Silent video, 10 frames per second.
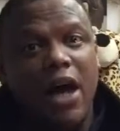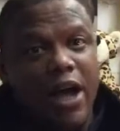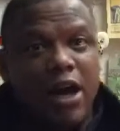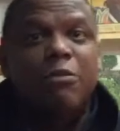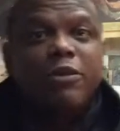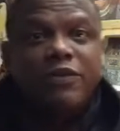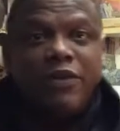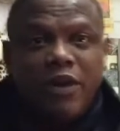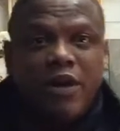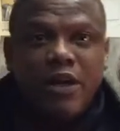I
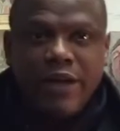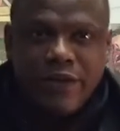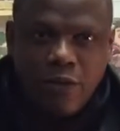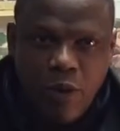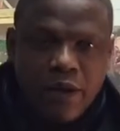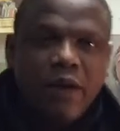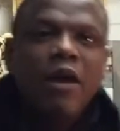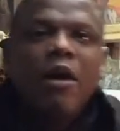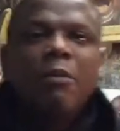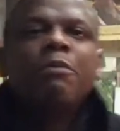almost forgot this one.
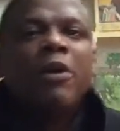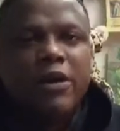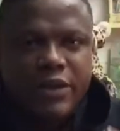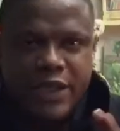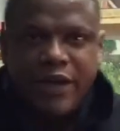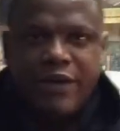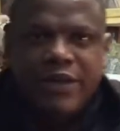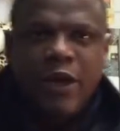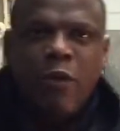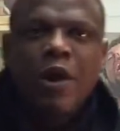But
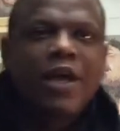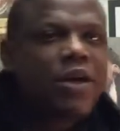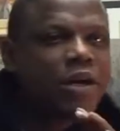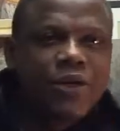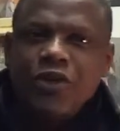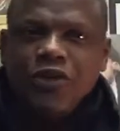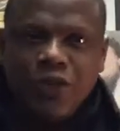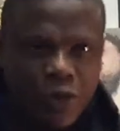seriously, what are you going to choose